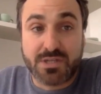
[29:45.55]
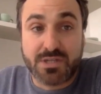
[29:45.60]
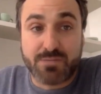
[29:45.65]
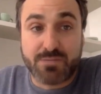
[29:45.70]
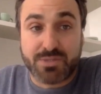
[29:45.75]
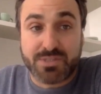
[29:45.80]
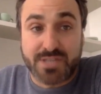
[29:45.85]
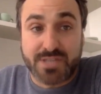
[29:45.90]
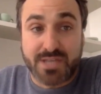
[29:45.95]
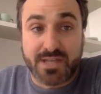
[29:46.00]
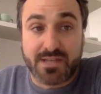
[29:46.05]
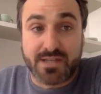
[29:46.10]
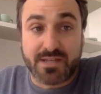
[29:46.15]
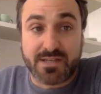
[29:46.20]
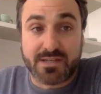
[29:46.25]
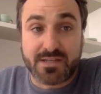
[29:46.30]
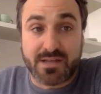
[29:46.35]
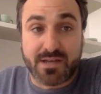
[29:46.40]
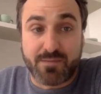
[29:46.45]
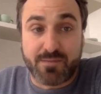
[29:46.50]
pretend
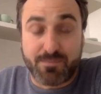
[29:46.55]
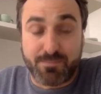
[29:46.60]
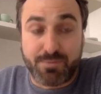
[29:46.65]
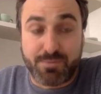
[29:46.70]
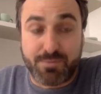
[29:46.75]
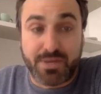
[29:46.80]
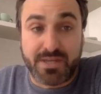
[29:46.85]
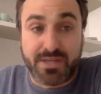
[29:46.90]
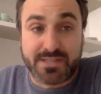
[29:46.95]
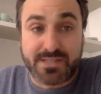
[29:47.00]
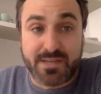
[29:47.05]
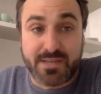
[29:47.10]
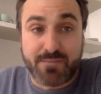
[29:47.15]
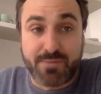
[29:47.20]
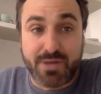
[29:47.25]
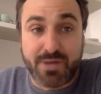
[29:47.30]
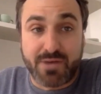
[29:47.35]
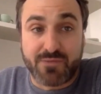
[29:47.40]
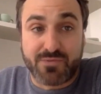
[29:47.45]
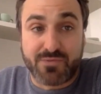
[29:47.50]
I paid £10
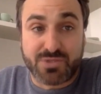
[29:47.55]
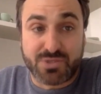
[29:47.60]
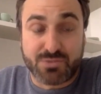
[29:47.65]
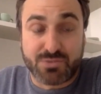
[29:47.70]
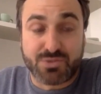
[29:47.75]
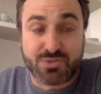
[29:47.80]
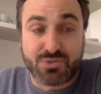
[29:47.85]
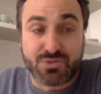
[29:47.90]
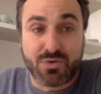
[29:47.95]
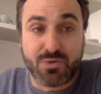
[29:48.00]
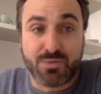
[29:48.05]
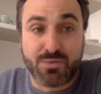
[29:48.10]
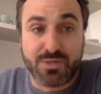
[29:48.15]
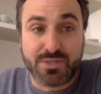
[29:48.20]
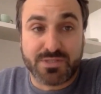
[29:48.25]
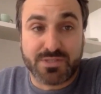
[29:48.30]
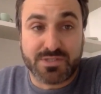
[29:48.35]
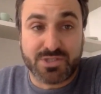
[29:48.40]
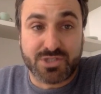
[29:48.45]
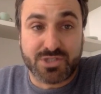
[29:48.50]
for some
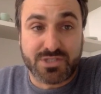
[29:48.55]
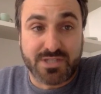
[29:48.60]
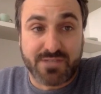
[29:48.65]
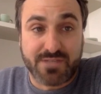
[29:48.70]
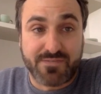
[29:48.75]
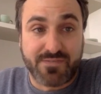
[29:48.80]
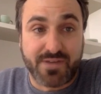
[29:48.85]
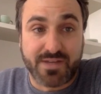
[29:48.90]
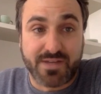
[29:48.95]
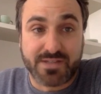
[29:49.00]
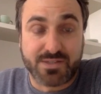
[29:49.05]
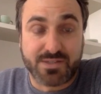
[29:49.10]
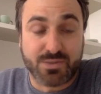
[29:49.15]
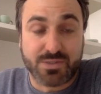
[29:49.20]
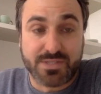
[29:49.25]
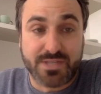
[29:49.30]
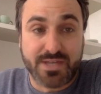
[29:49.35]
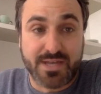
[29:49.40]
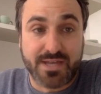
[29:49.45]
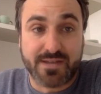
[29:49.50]
strawberries and just set fire to a
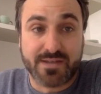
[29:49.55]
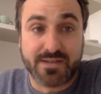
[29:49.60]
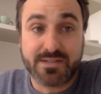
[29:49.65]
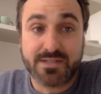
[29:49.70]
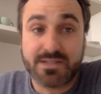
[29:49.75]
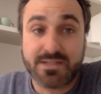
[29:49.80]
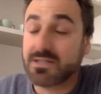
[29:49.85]
tenner